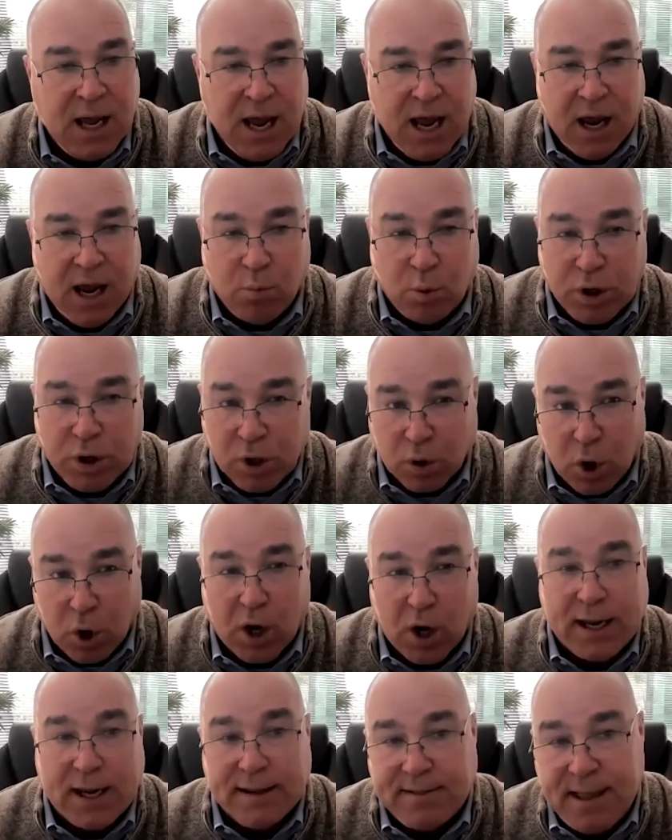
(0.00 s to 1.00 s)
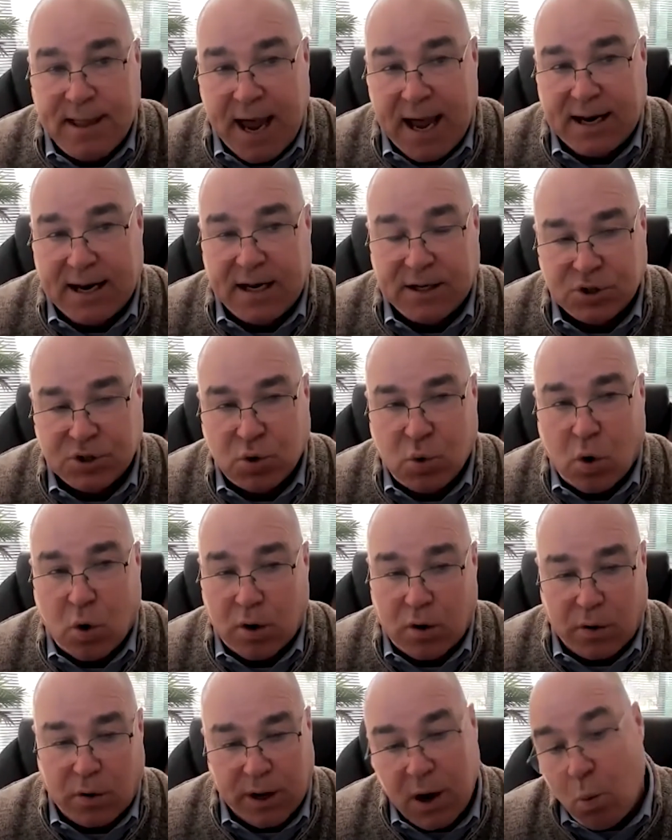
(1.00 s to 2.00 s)
And when you look at that
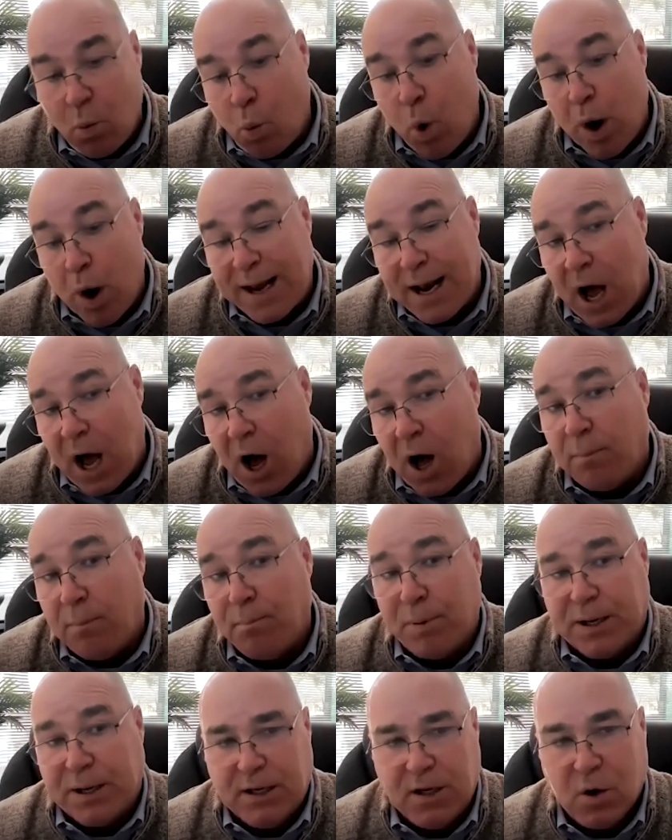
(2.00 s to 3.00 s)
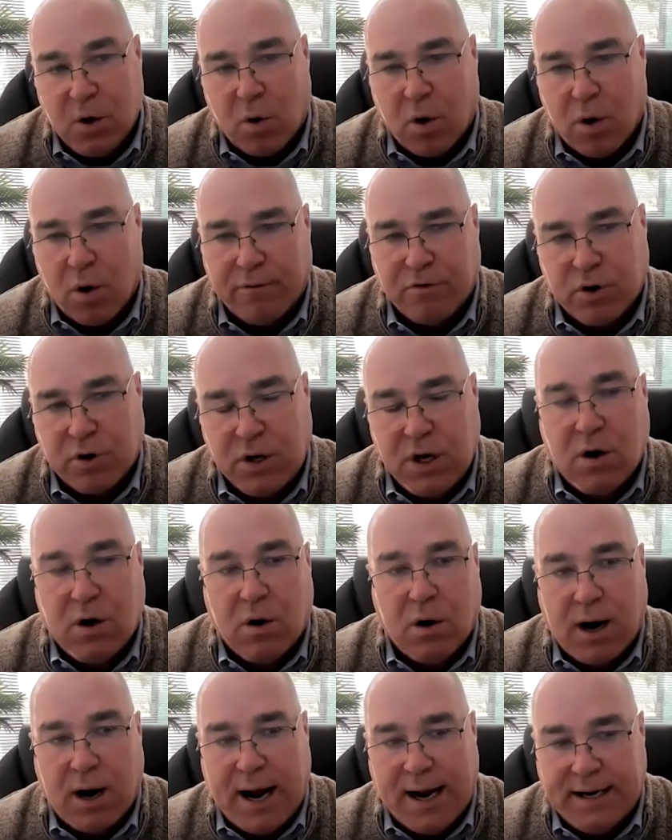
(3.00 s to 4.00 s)
historically, it went up year over
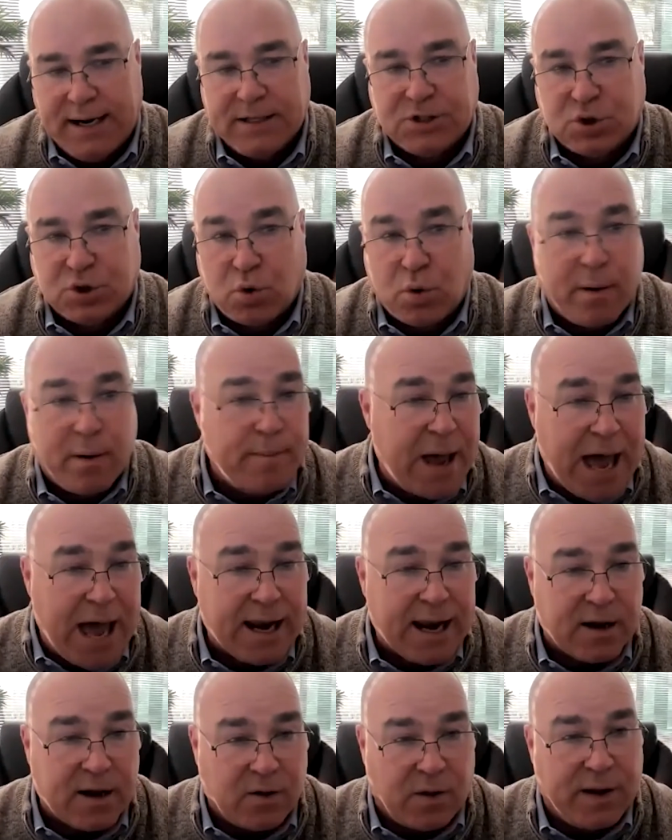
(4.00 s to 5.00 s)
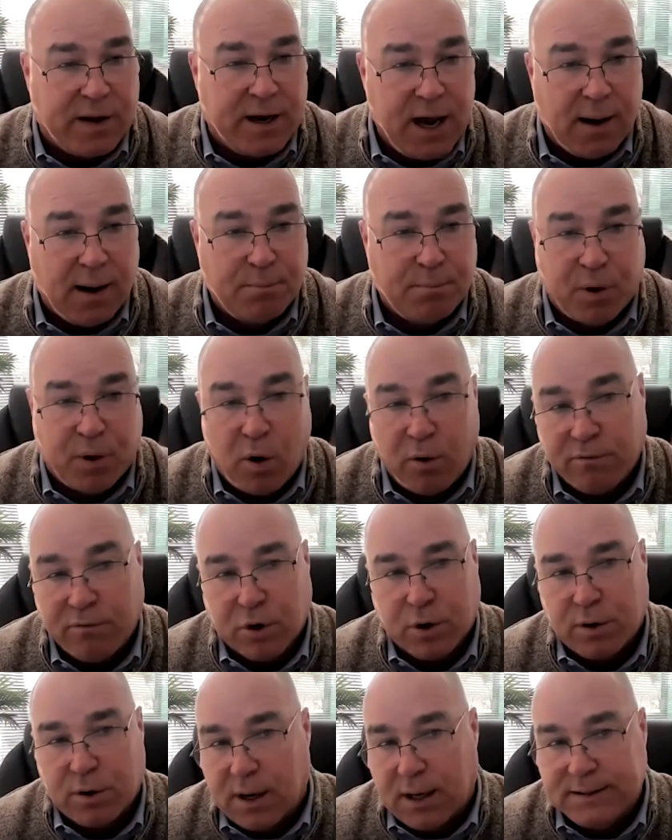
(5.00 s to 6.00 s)
year, and it's dramatically up
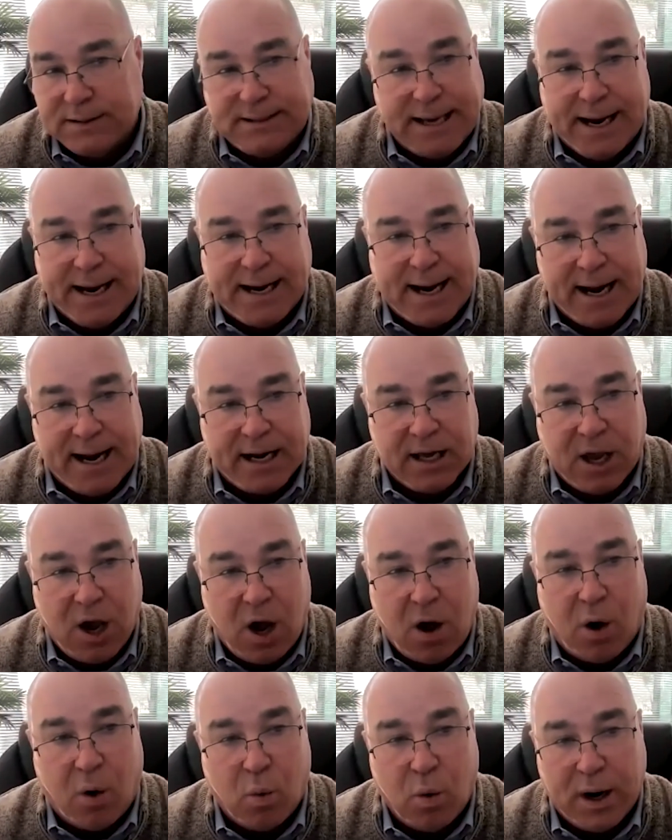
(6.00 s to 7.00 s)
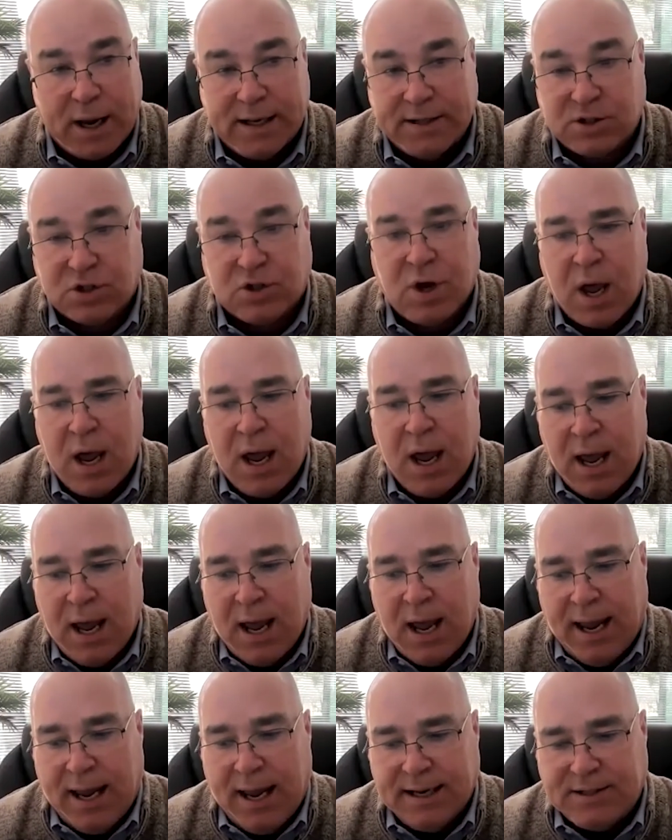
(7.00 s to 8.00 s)
over a decade ago. It's
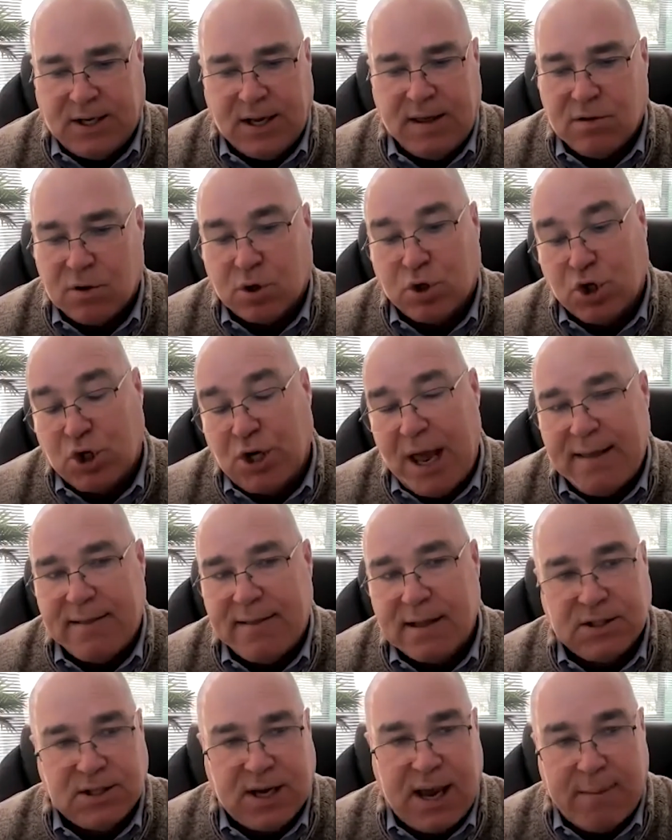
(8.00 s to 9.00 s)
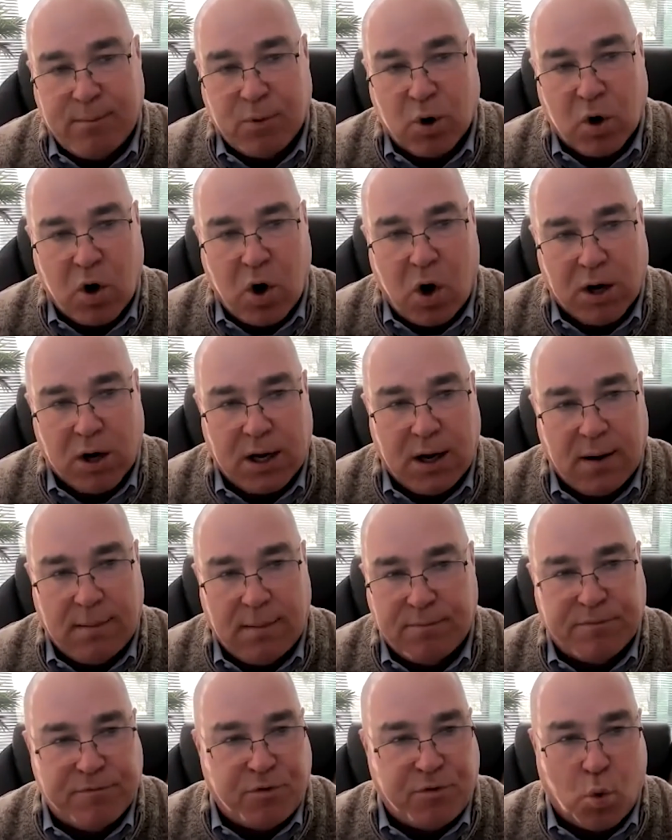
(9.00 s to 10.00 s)
either stayed the same or gone
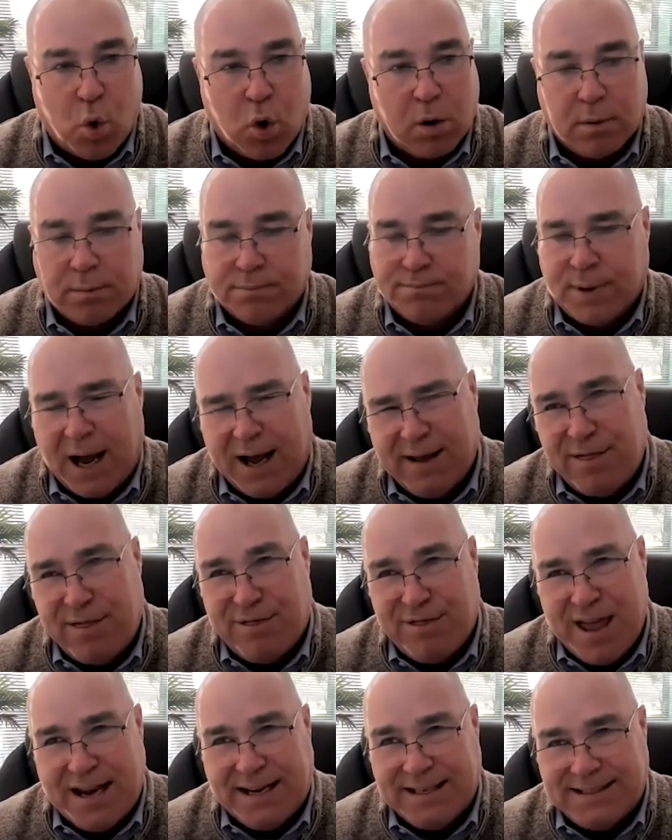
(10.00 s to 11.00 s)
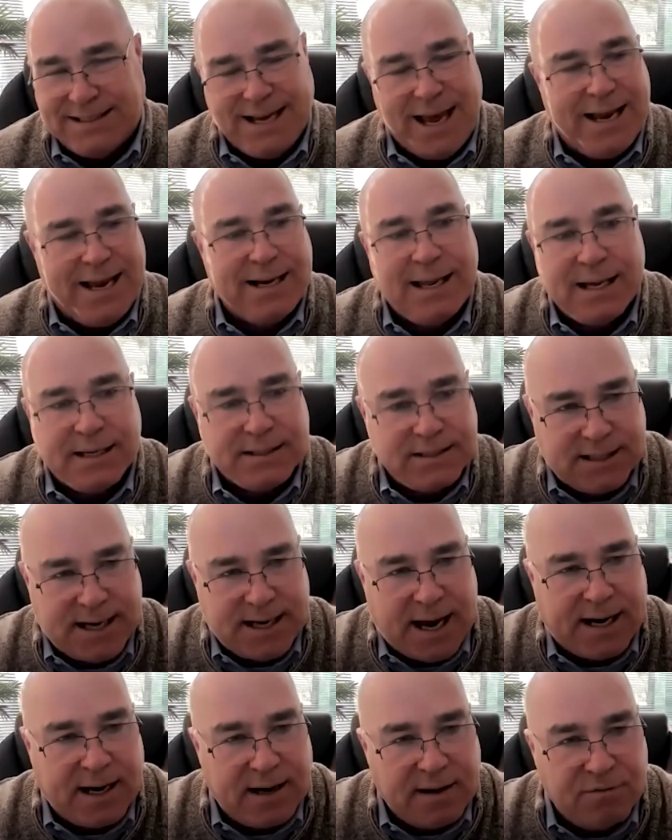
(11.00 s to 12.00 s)
up for, I think, 10
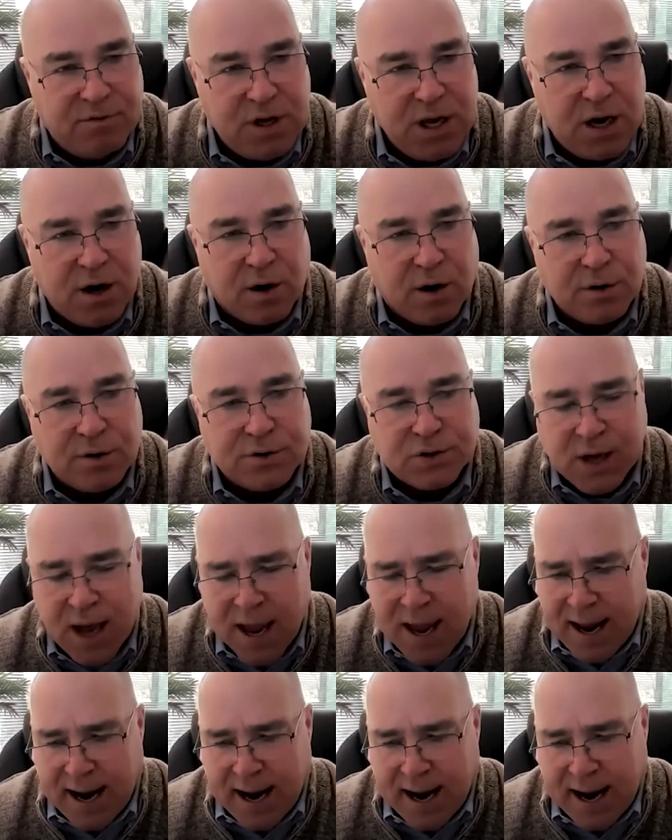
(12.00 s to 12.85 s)
consecutive years.